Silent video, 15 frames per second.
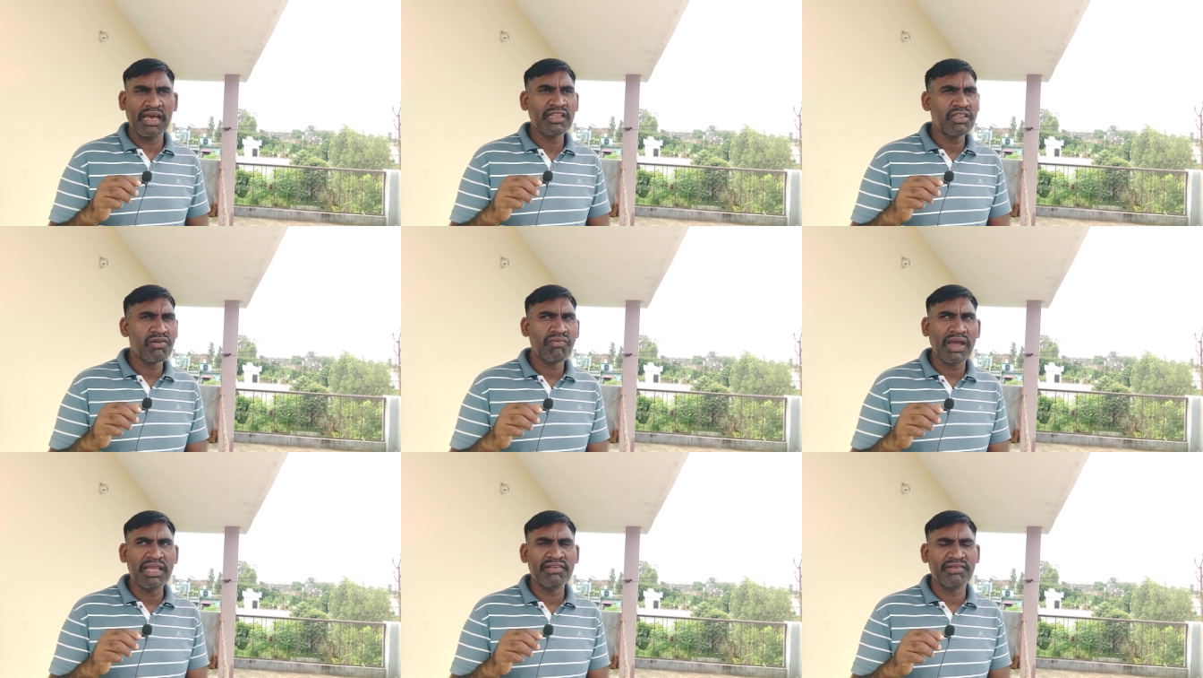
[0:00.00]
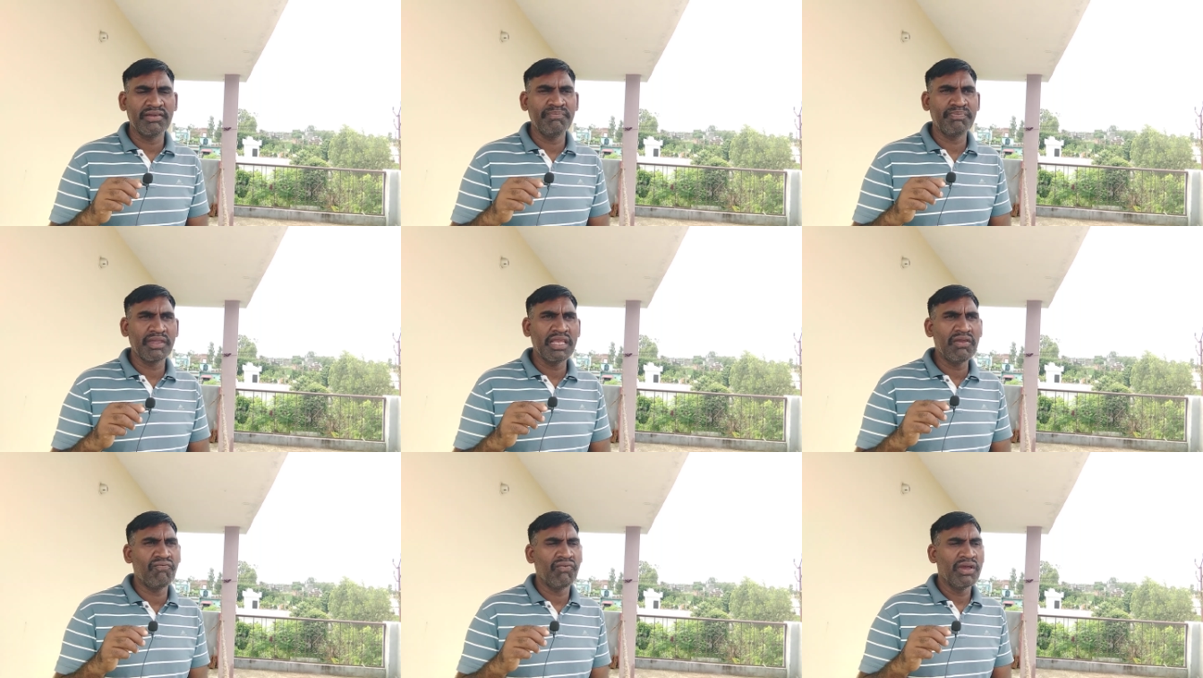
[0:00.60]
Otherwise, um,
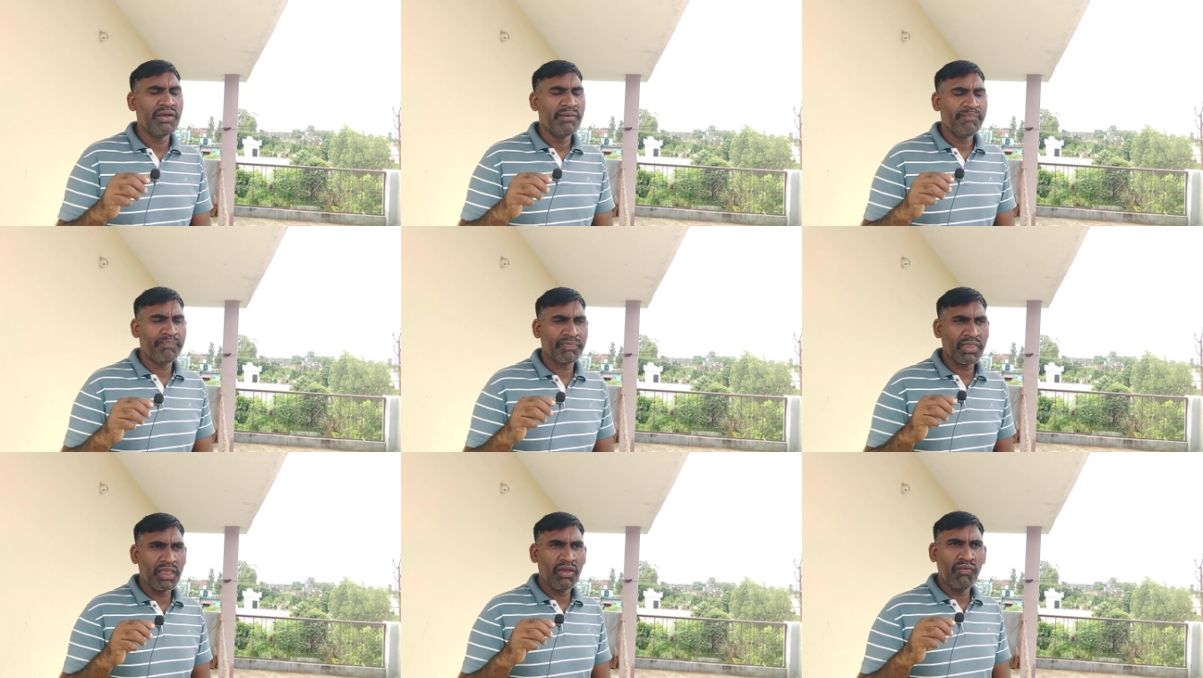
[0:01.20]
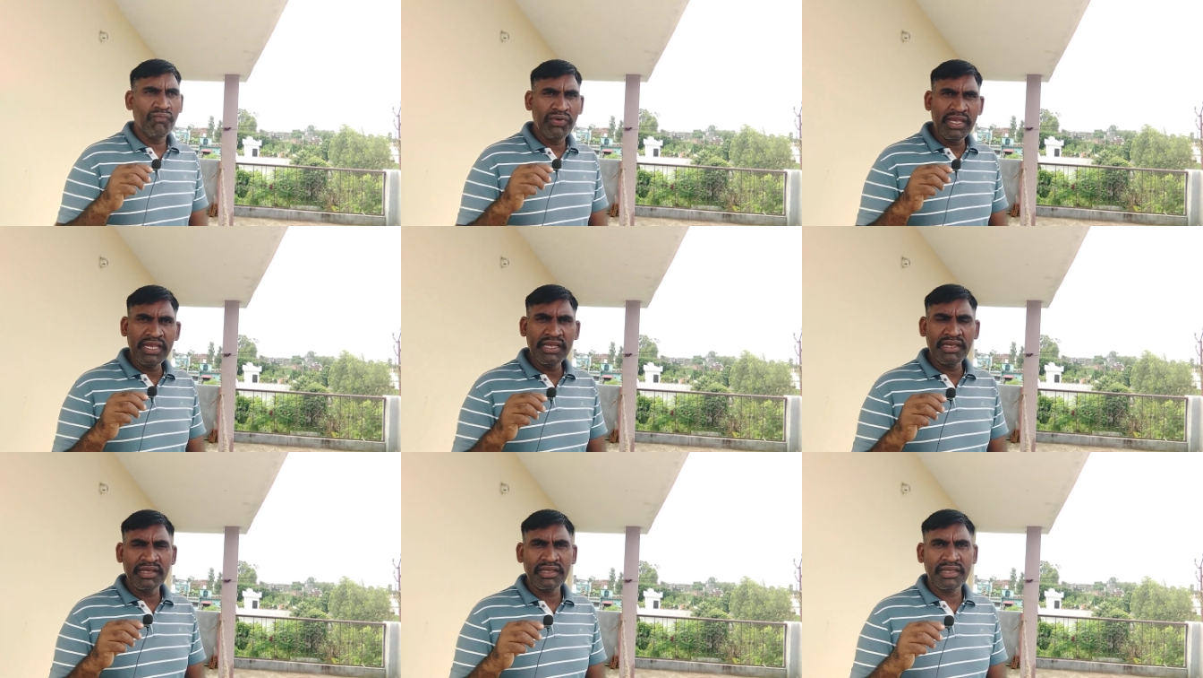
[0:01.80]
if um,
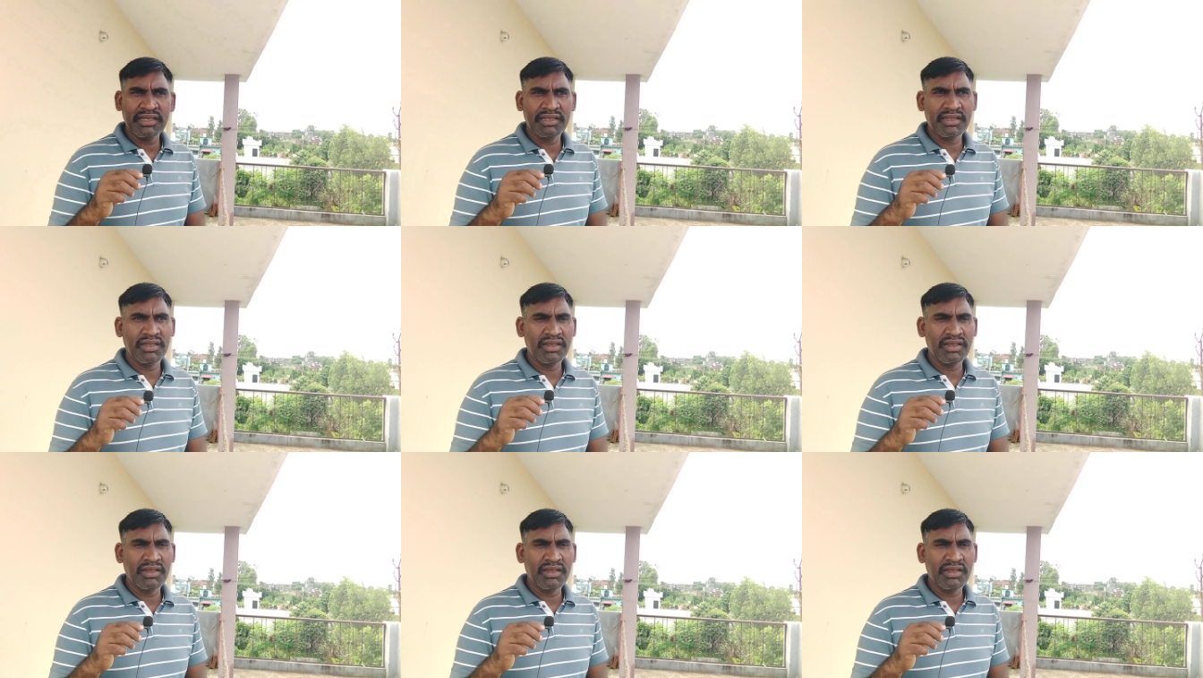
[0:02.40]
we uh,